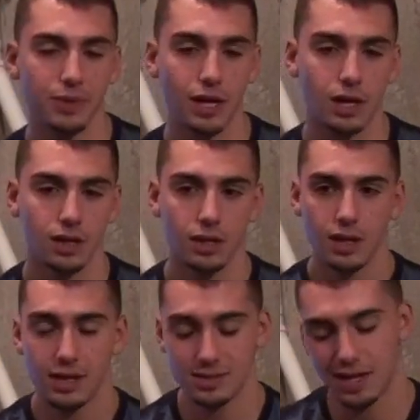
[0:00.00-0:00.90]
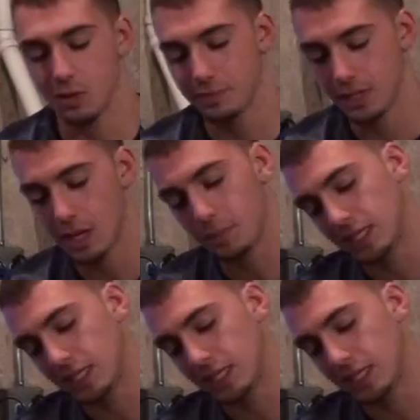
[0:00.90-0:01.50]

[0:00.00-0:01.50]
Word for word: But uh, has it helped me? I